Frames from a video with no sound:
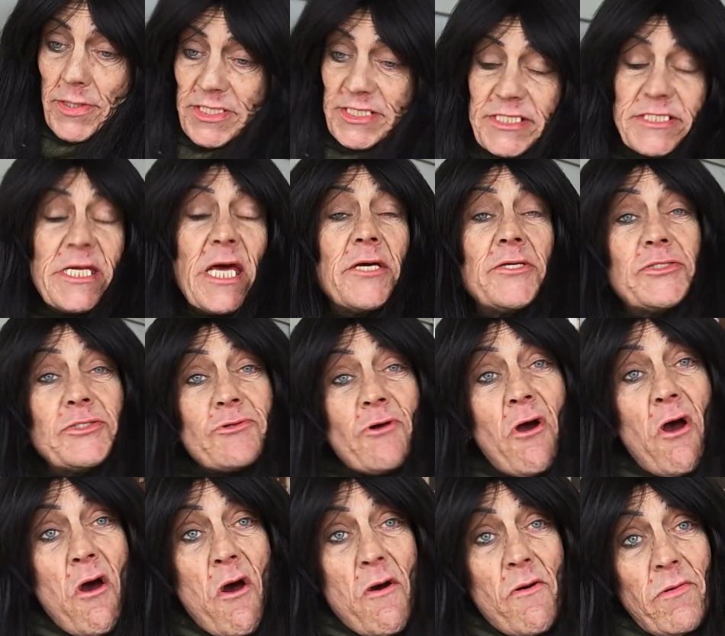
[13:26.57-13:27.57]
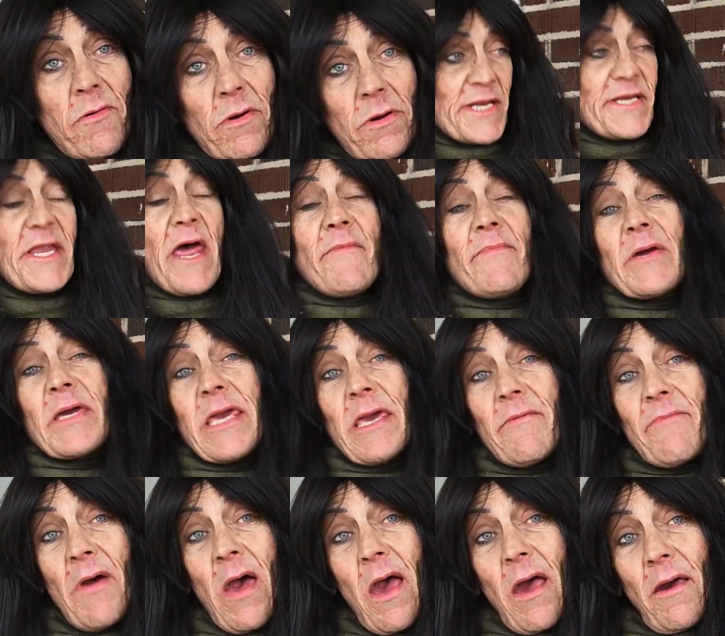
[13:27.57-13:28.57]
Stay strong, never
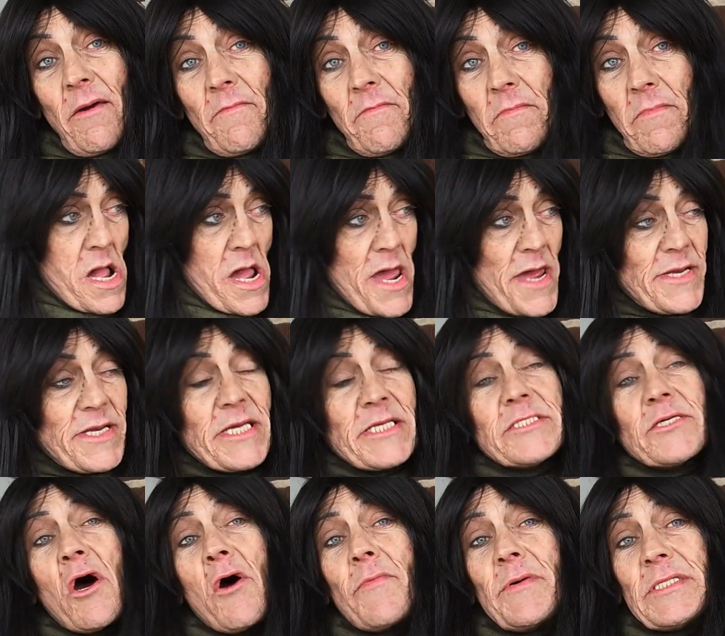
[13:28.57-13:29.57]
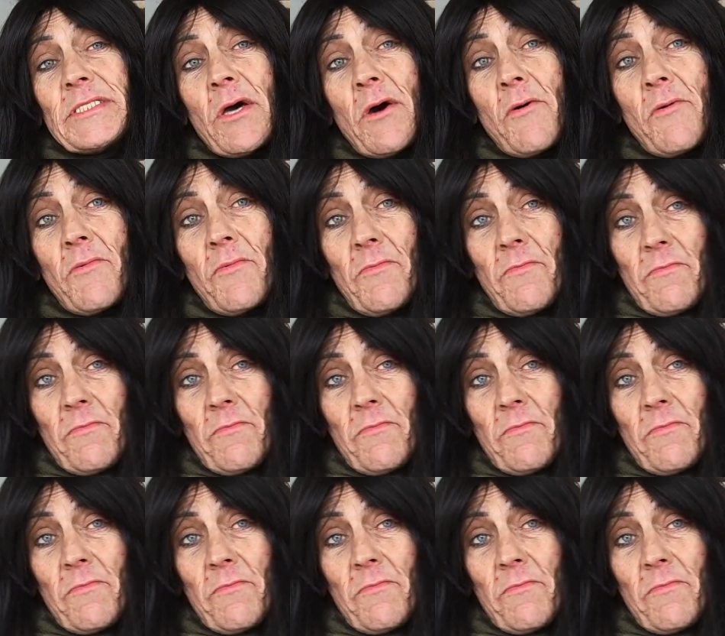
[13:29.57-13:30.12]
give up, and there's always hope.